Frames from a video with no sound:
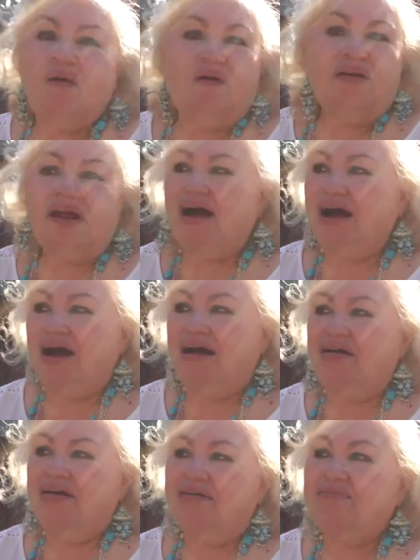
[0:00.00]
or
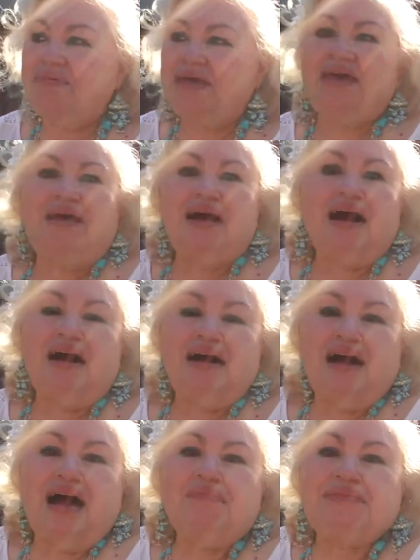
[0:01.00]
be
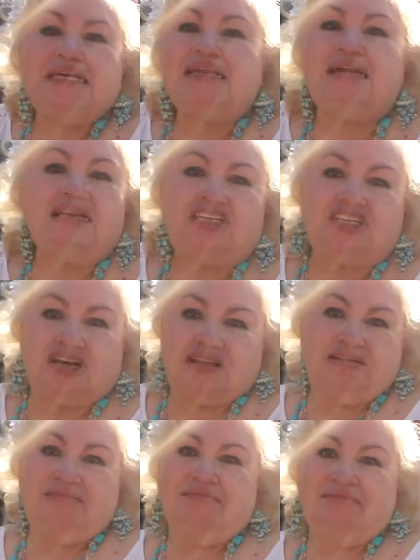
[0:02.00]
upset at each
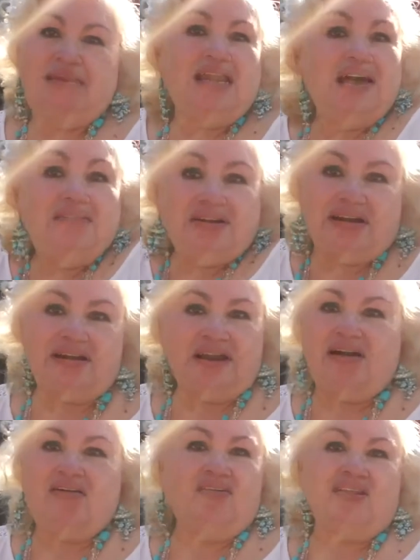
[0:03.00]
other. Never in
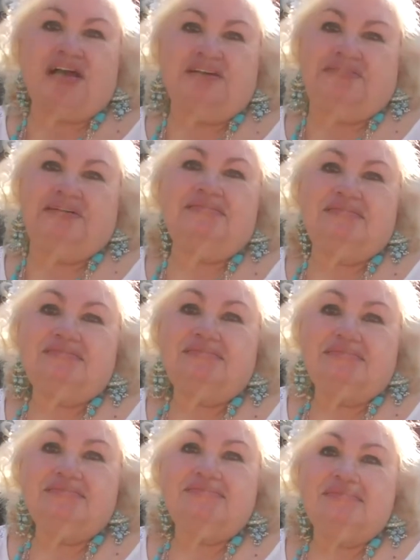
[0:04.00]
their whole life.
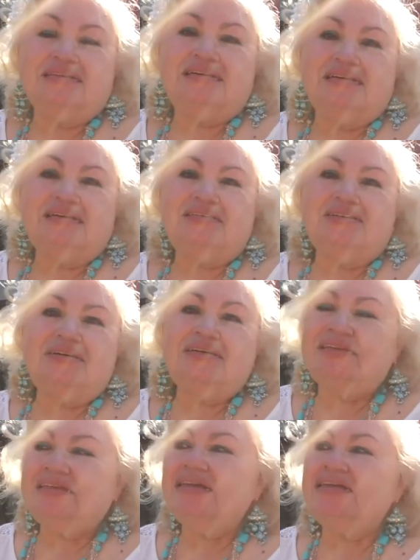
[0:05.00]
So I
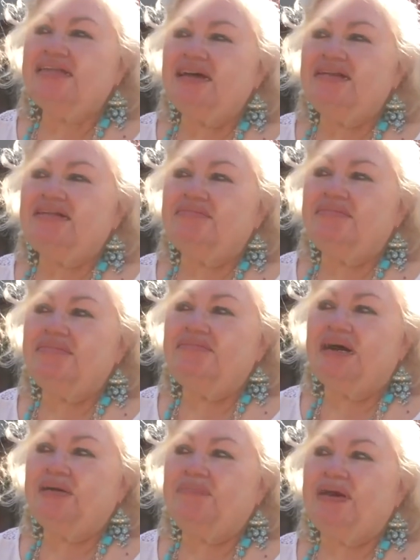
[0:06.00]
think that
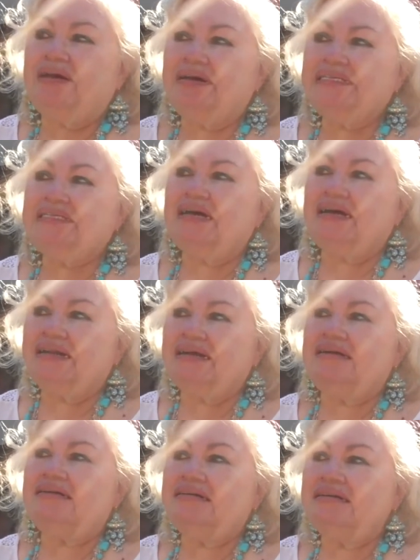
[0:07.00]
my parents had,
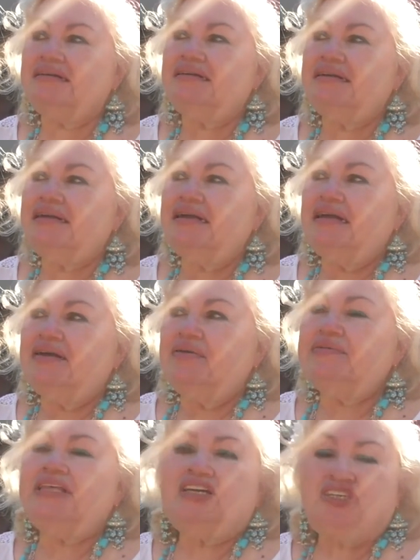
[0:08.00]

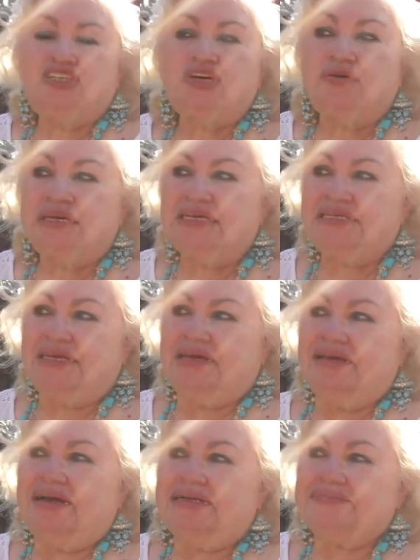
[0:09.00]
they showed us
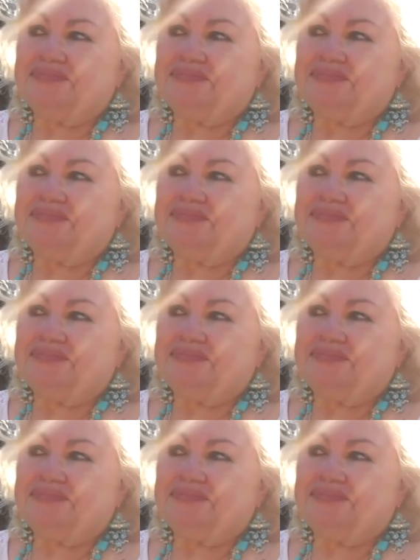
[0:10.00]
that